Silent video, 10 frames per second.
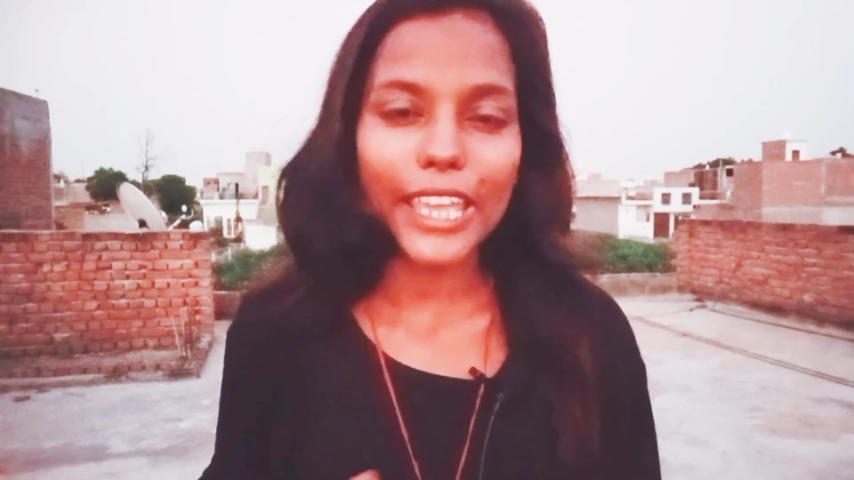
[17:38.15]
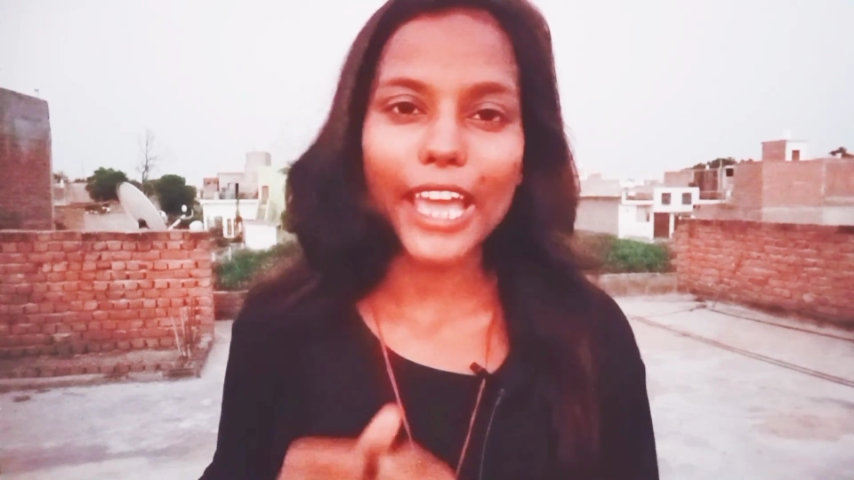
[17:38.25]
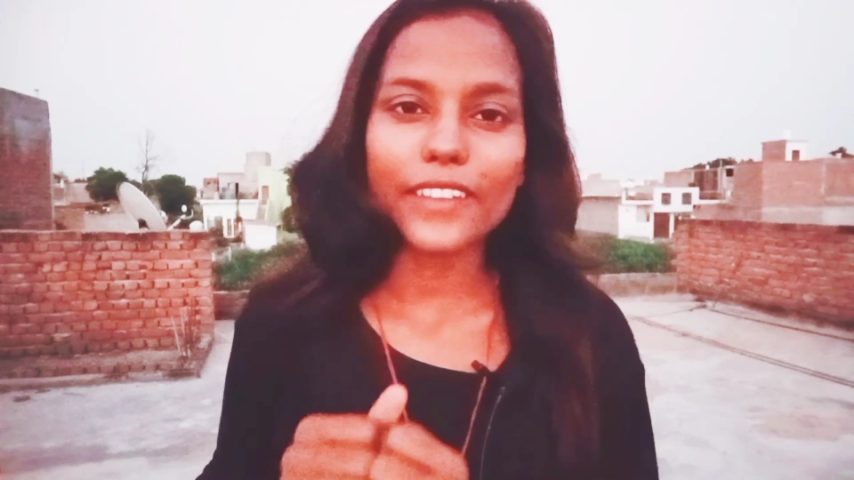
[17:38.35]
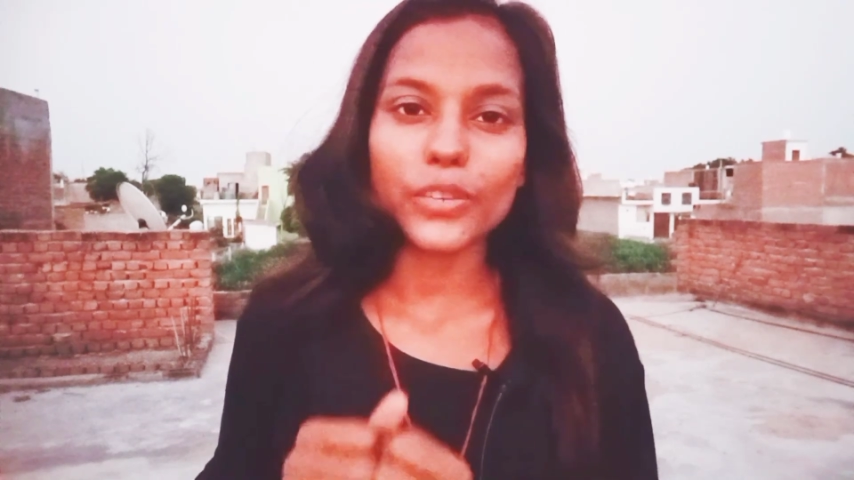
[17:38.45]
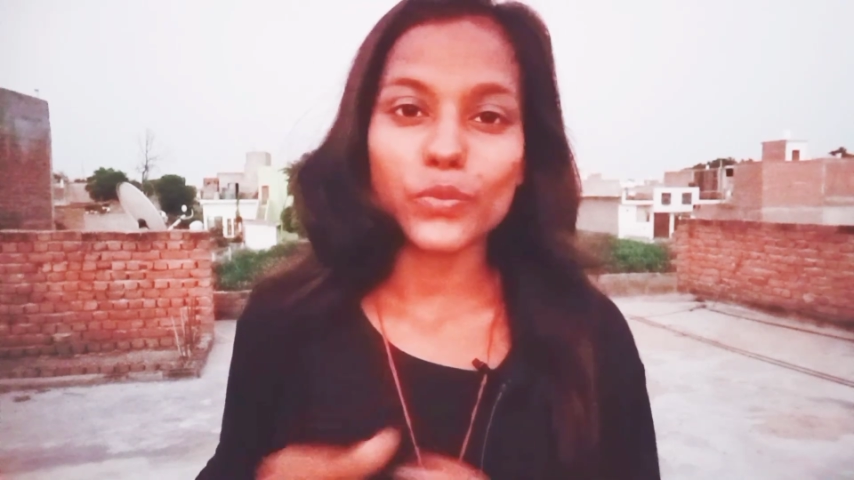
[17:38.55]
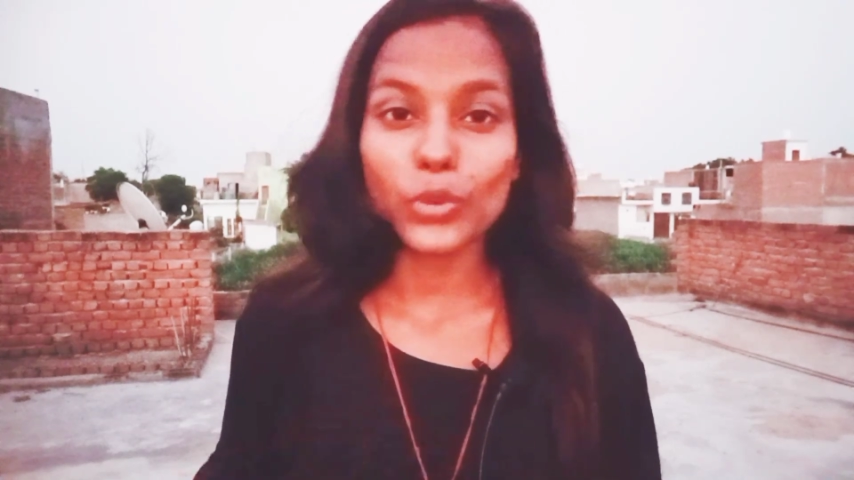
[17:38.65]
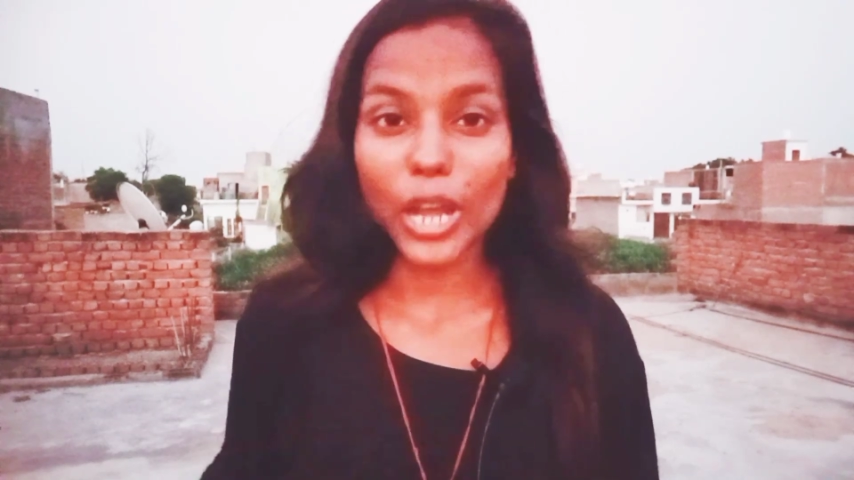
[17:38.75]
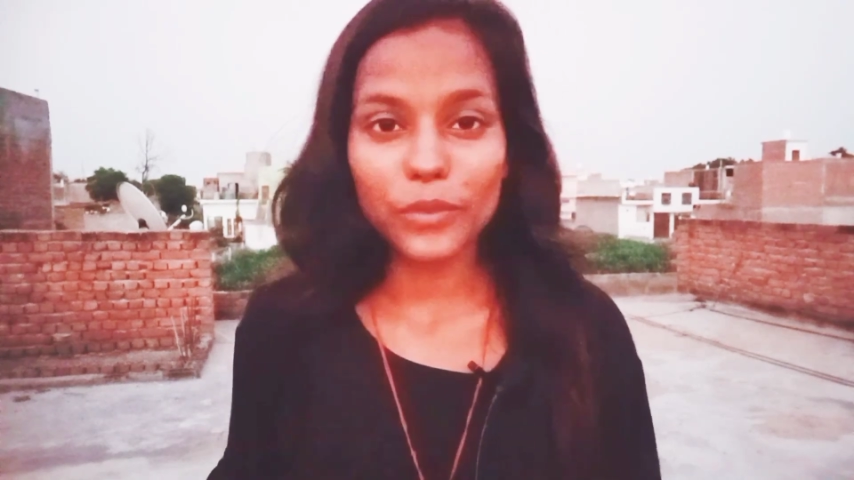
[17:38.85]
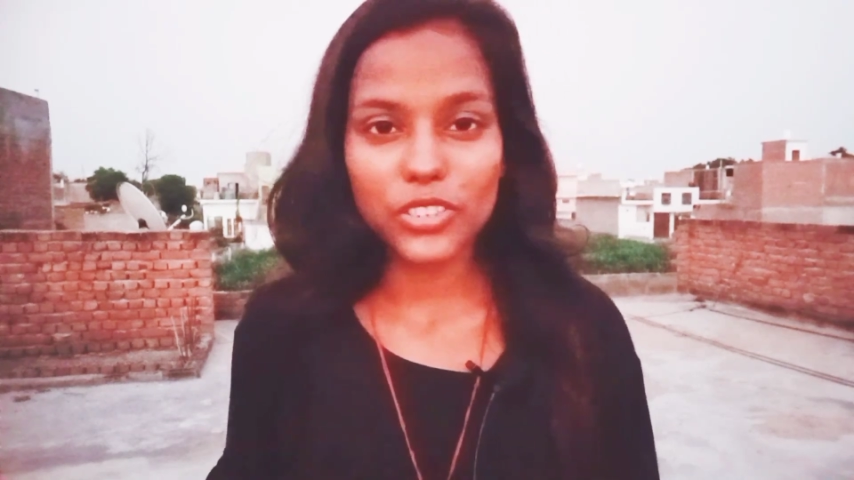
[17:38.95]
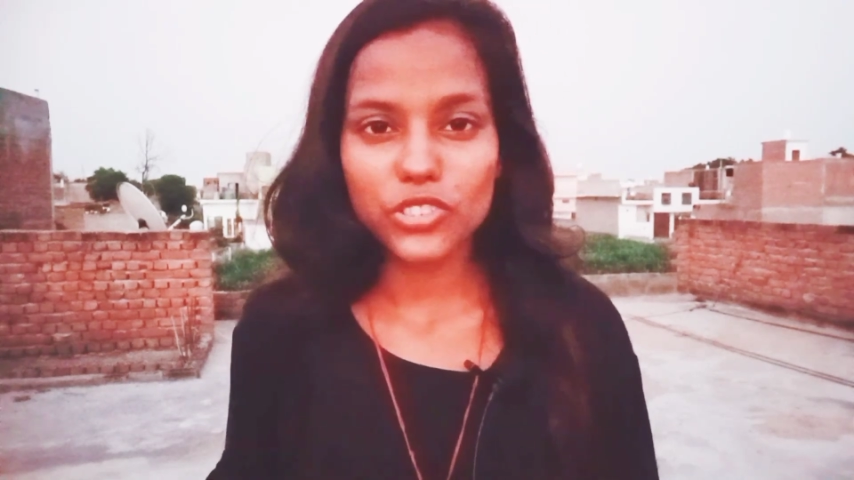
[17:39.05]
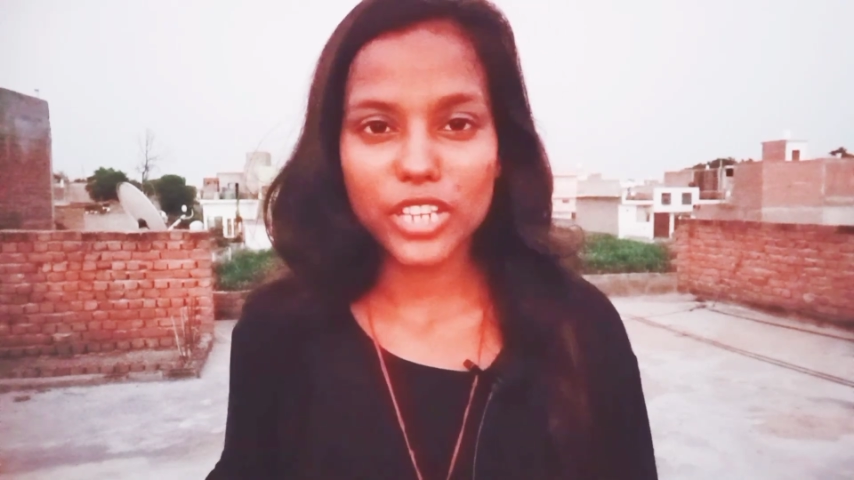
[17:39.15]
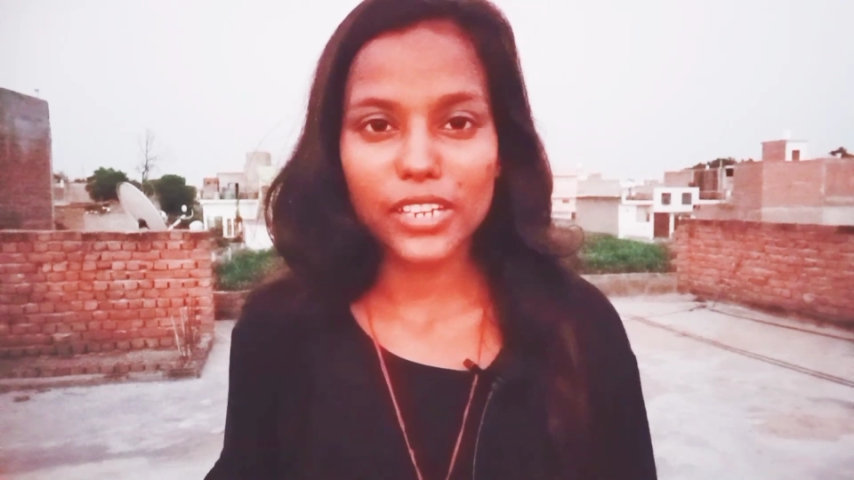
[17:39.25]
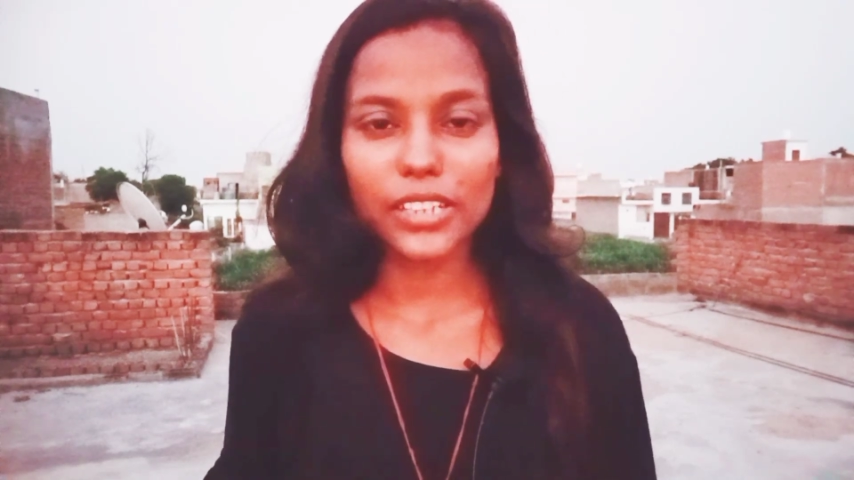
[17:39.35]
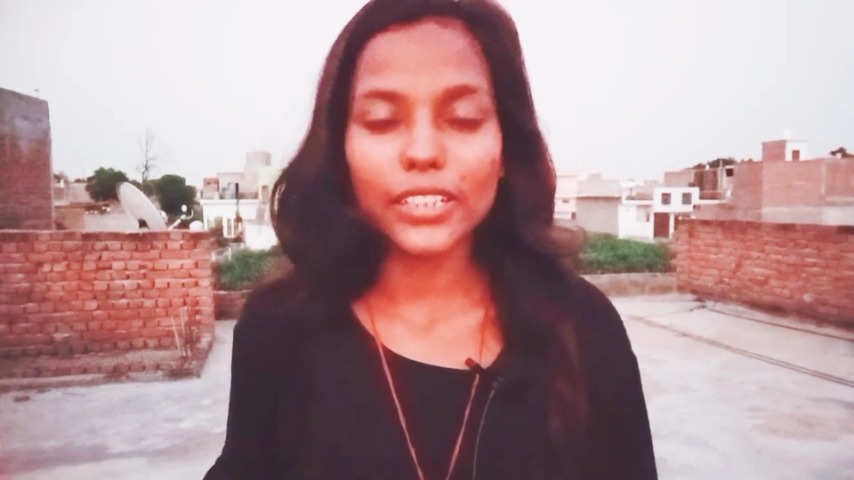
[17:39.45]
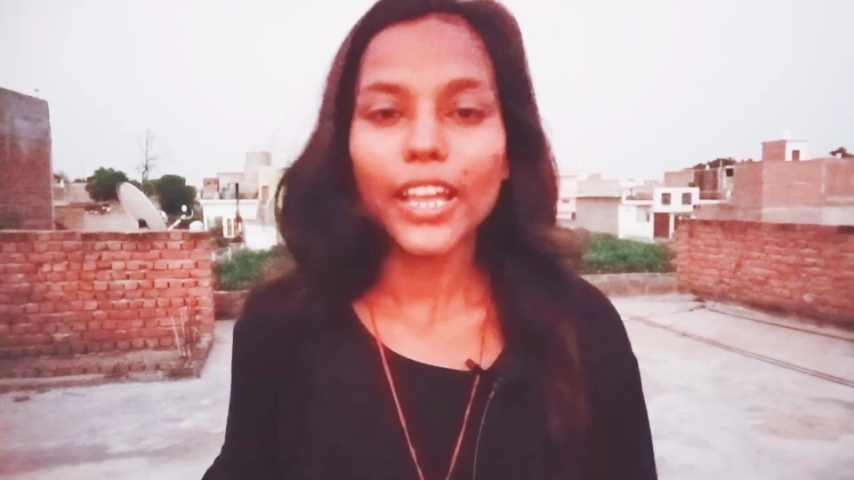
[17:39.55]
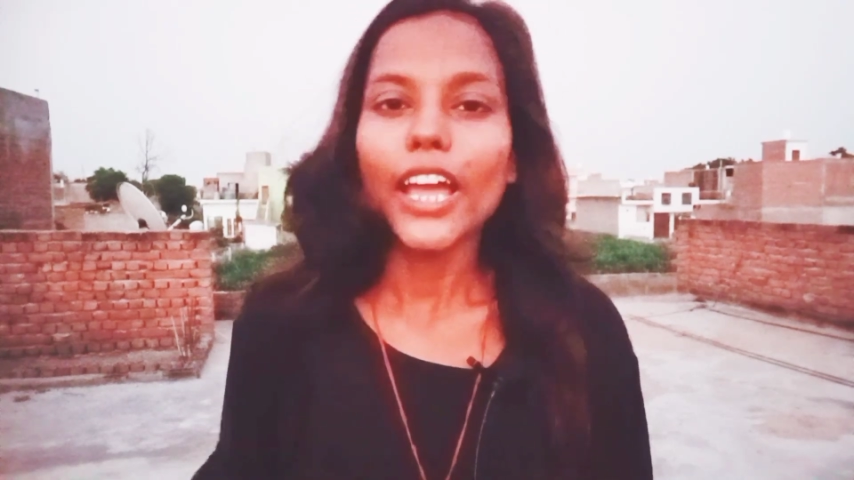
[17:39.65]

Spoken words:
and subscribe this channel,